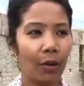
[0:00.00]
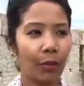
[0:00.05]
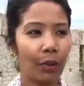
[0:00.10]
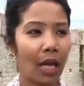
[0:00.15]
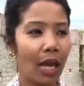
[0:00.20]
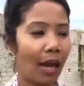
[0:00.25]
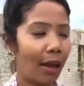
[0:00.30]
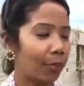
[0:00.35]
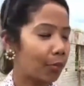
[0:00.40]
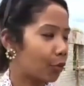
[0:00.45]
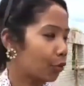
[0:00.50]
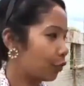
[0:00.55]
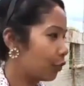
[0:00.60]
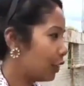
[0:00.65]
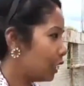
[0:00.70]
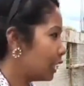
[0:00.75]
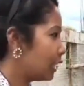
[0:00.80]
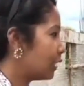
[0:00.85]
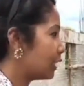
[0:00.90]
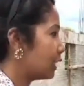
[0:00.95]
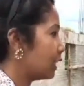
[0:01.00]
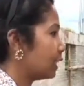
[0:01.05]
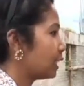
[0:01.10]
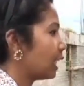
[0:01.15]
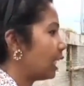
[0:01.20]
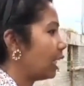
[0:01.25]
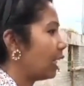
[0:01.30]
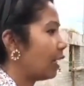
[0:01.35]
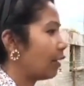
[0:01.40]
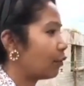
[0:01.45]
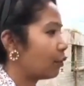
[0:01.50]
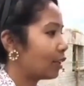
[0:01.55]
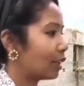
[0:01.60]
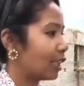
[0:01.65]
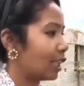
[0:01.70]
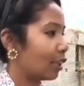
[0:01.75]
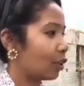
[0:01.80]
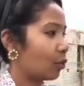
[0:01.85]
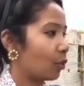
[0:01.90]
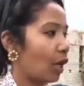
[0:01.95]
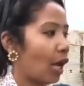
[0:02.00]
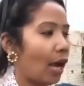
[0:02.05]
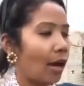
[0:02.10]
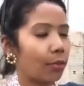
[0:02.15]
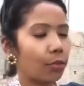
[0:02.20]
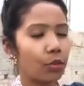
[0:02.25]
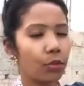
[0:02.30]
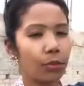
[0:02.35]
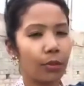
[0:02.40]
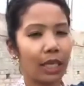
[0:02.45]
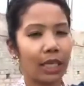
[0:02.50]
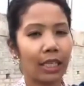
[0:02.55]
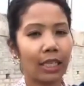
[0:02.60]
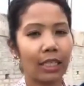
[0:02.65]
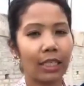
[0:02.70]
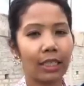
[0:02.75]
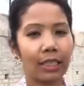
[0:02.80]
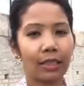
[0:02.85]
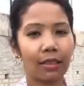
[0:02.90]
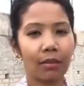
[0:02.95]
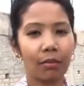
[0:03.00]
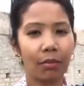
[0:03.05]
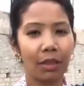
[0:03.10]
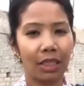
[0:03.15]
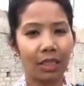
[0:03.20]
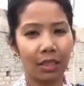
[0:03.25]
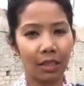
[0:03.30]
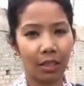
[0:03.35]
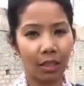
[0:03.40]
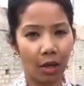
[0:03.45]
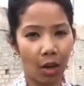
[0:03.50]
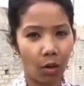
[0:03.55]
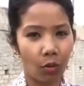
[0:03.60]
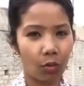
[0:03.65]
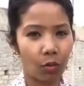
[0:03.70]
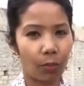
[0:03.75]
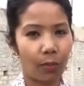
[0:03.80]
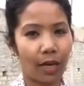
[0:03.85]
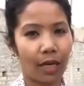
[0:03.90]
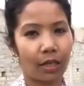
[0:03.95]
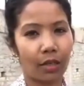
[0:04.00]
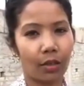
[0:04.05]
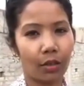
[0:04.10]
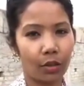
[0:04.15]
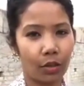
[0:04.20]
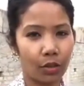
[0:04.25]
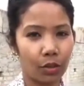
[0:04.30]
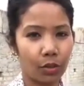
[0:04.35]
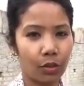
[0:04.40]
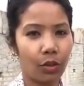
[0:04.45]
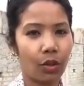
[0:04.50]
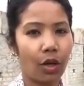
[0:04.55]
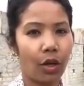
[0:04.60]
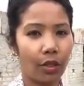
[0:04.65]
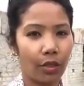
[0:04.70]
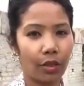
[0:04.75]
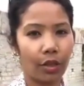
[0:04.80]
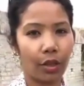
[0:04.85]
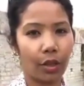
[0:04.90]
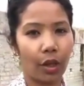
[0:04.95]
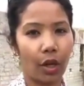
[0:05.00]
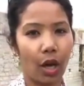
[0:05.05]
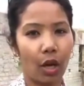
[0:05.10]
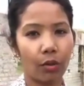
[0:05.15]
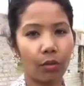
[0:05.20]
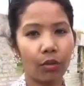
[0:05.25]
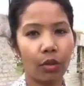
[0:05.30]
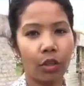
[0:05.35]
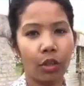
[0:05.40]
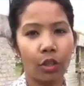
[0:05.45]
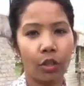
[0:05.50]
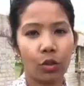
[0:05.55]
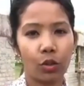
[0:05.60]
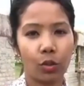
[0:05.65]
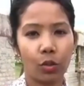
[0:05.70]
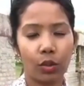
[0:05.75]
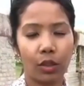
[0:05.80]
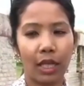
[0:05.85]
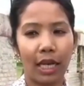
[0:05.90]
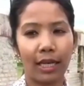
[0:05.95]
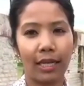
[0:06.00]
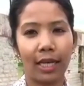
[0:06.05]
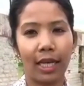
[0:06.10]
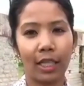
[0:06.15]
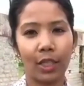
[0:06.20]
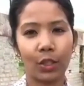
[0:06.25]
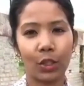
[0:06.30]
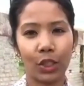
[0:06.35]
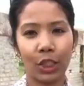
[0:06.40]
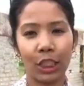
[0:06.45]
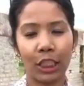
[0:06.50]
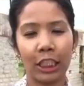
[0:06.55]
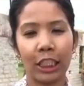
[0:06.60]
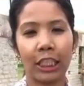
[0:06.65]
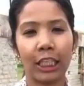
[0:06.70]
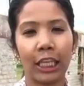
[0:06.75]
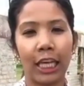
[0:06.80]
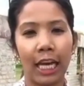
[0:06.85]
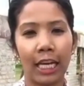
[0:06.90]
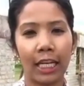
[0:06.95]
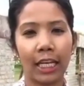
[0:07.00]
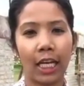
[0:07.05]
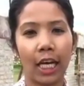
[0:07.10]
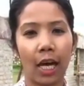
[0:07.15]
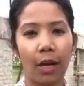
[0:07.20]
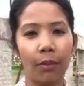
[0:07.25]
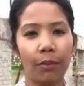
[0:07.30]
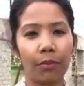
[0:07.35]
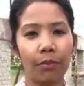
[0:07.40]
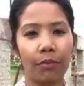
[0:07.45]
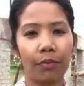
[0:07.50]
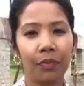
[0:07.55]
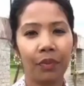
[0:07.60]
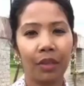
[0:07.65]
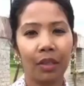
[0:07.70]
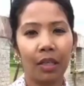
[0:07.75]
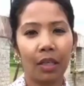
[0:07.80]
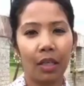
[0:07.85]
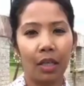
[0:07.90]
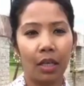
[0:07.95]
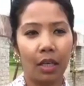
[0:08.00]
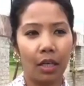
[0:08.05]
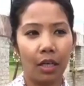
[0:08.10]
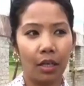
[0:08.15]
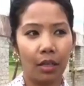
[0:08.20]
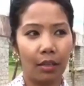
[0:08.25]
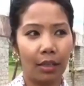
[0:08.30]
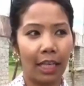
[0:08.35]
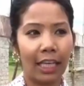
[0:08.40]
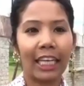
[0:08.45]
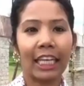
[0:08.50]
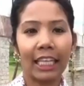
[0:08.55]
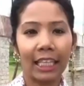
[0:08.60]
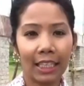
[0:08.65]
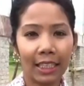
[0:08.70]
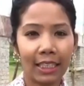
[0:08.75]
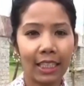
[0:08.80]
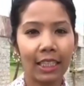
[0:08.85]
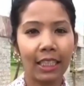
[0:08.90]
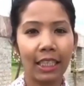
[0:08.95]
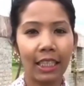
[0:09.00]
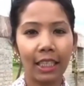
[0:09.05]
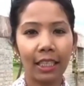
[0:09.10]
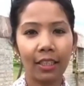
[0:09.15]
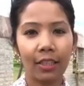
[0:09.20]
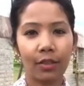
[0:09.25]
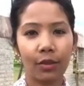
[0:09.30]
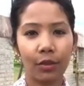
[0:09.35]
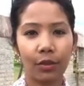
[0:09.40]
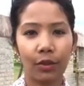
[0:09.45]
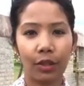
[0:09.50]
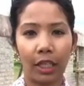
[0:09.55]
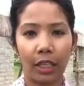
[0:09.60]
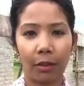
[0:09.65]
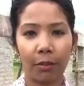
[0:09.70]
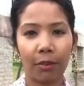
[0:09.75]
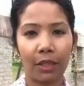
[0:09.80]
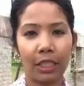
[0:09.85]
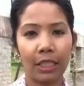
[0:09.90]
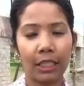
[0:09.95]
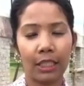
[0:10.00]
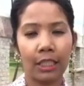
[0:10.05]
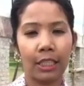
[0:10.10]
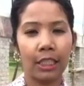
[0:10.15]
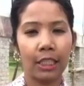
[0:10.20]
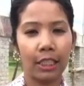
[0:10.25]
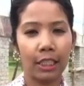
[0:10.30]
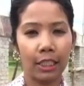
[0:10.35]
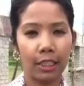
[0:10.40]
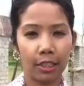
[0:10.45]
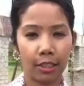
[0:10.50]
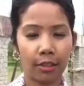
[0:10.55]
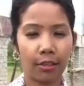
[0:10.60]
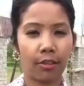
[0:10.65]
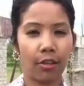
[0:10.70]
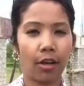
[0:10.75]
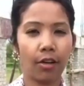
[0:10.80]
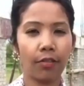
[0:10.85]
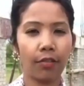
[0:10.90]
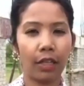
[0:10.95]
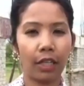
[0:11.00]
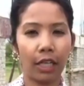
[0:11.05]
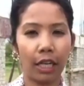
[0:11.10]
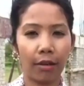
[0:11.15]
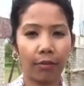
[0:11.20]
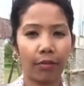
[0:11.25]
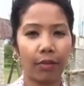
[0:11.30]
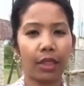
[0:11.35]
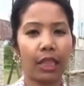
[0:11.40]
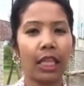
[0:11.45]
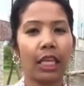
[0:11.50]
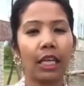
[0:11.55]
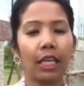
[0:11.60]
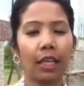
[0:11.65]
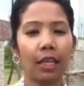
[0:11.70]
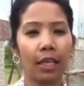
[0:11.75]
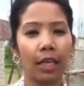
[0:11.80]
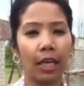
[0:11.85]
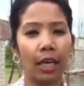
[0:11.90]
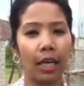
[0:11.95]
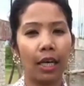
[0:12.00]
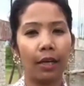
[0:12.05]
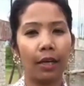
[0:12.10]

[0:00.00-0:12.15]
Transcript: we have to finish this, and after that we have to make little bit ground part also on the ground so that children can come like easily. So that place is a little rough, and everything